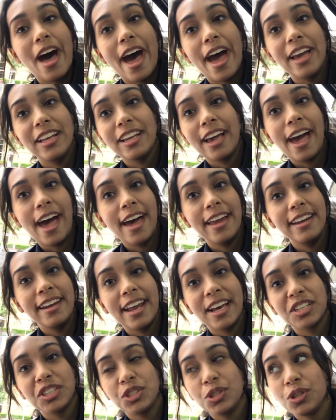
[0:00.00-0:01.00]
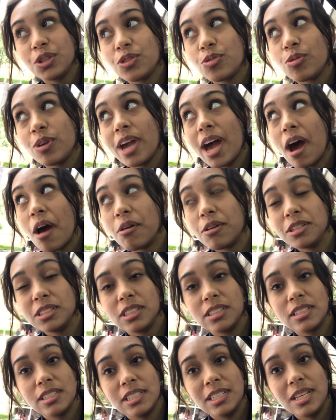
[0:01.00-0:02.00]
I had an extra three hours
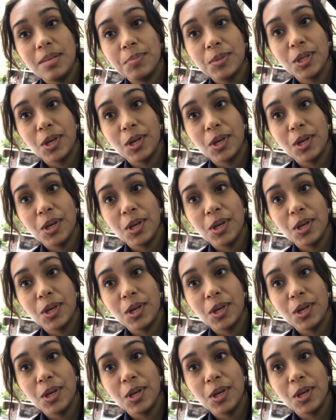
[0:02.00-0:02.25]
of sleep,